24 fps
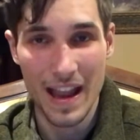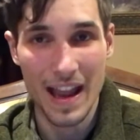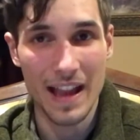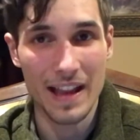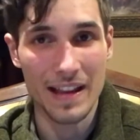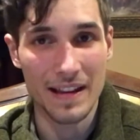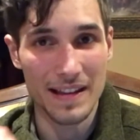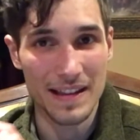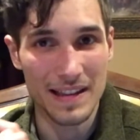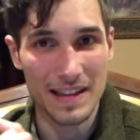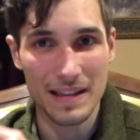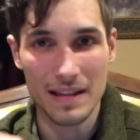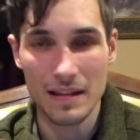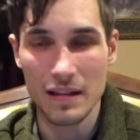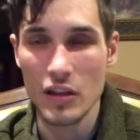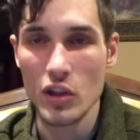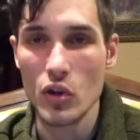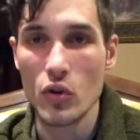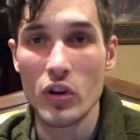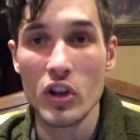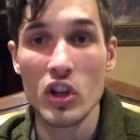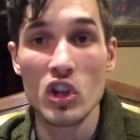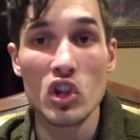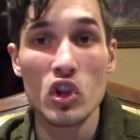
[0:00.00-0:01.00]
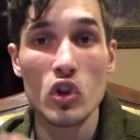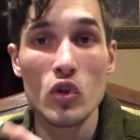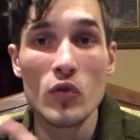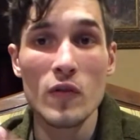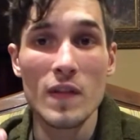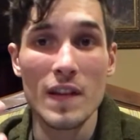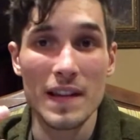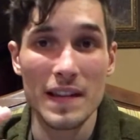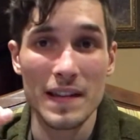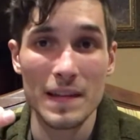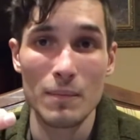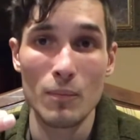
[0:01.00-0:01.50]
And you can do
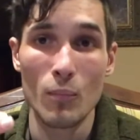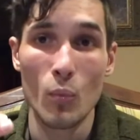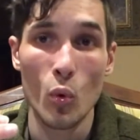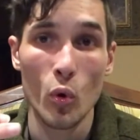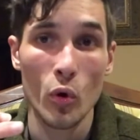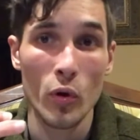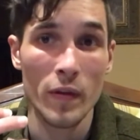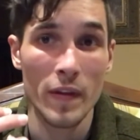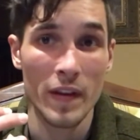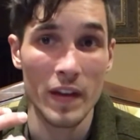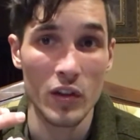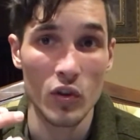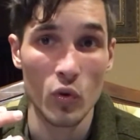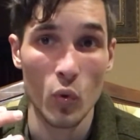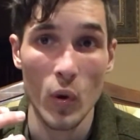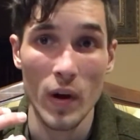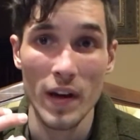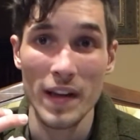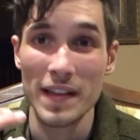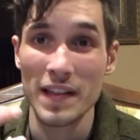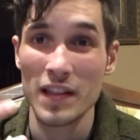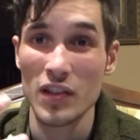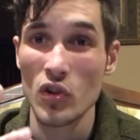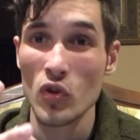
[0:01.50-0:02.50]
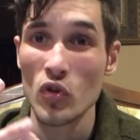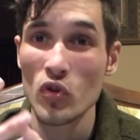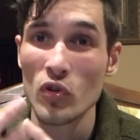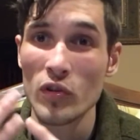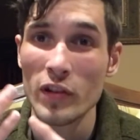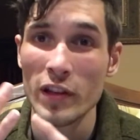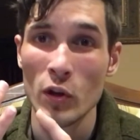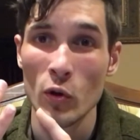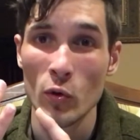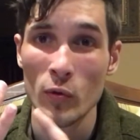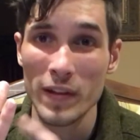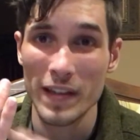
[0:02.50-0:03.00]
this more than twice.
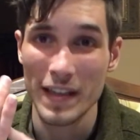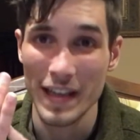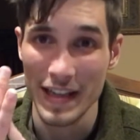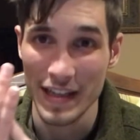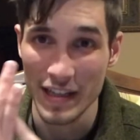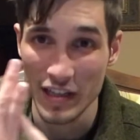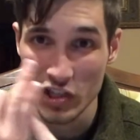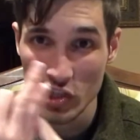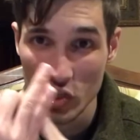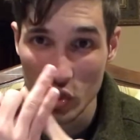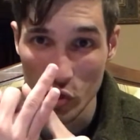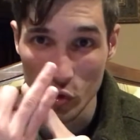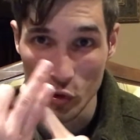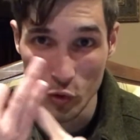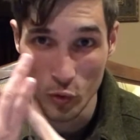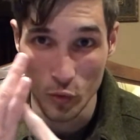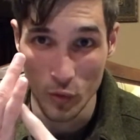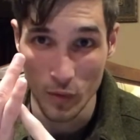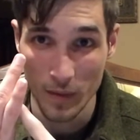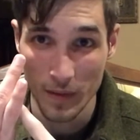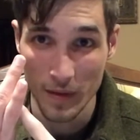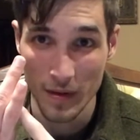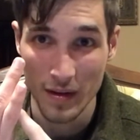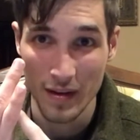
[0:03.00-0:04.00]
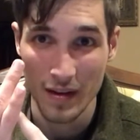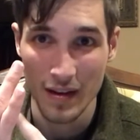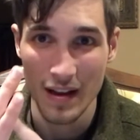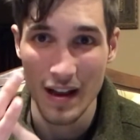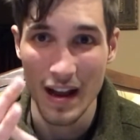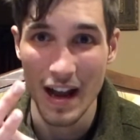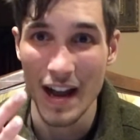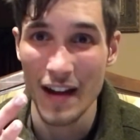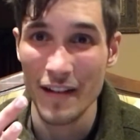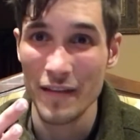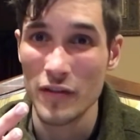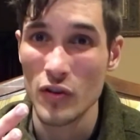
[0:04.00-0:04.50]
Usually it only takes 2.
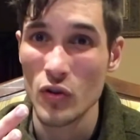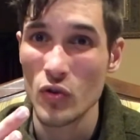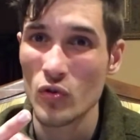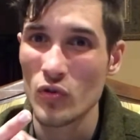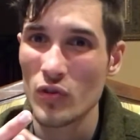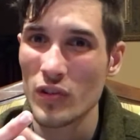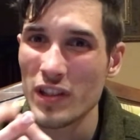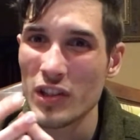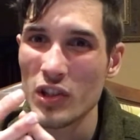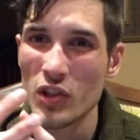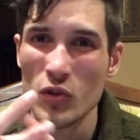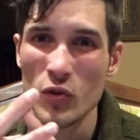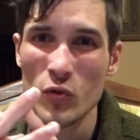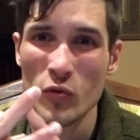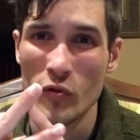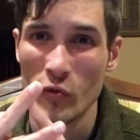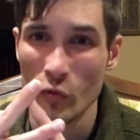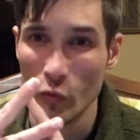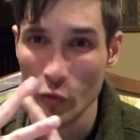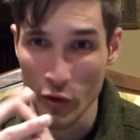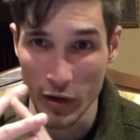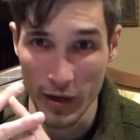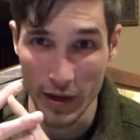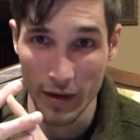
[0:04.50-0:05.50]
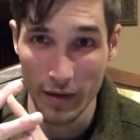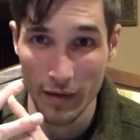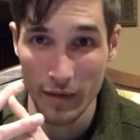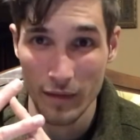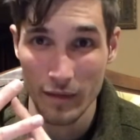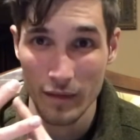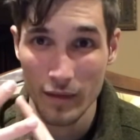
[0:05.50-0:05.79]
I usually do 3.